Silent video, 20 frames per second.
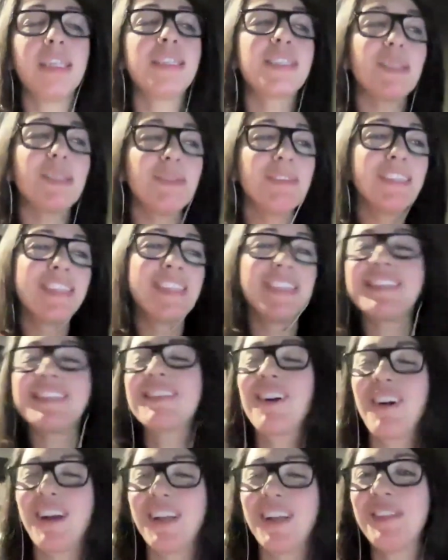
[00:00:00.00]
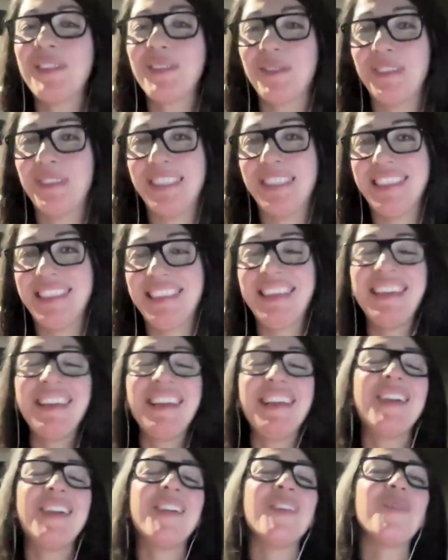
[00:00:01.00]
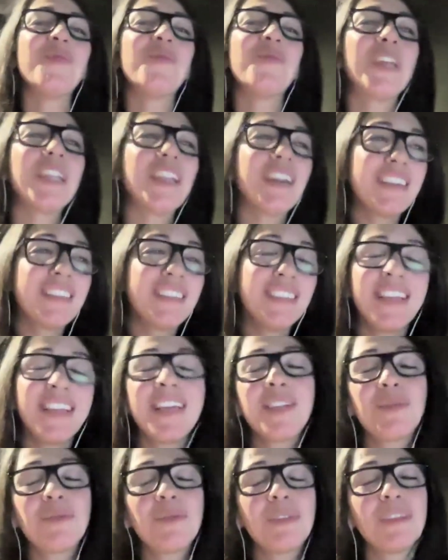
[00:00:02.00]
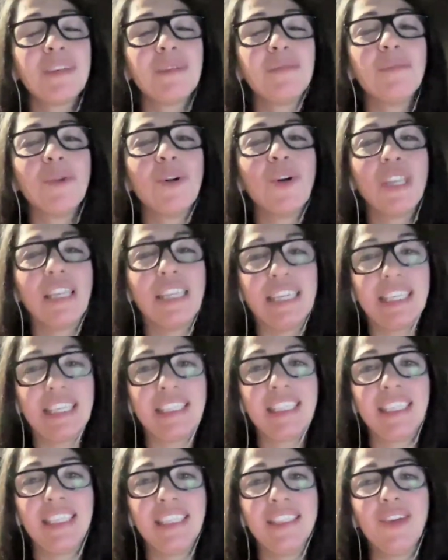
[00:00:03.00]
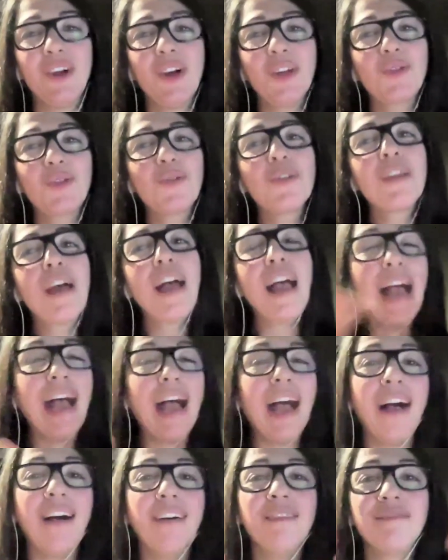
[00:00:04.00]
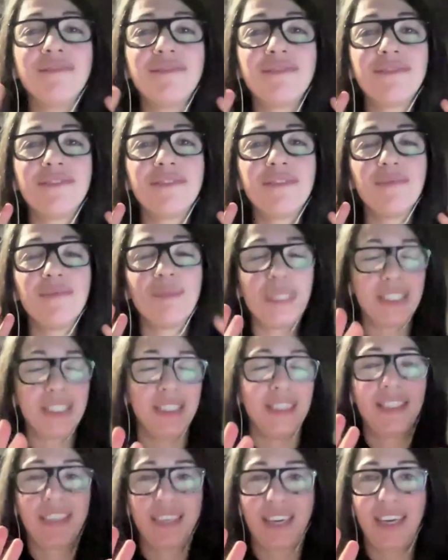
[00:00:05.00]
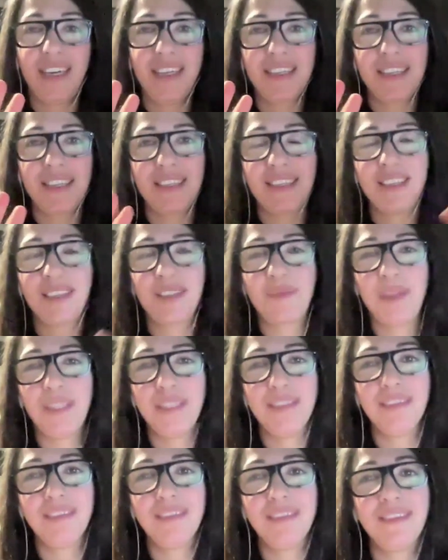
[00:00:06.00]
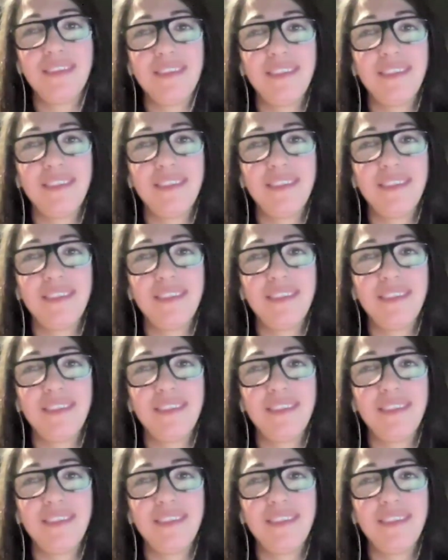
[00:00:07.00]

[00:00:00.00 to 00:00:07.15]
And some of the things I do is, when I connect with them on LinkedIn, I don't have business cards. It's been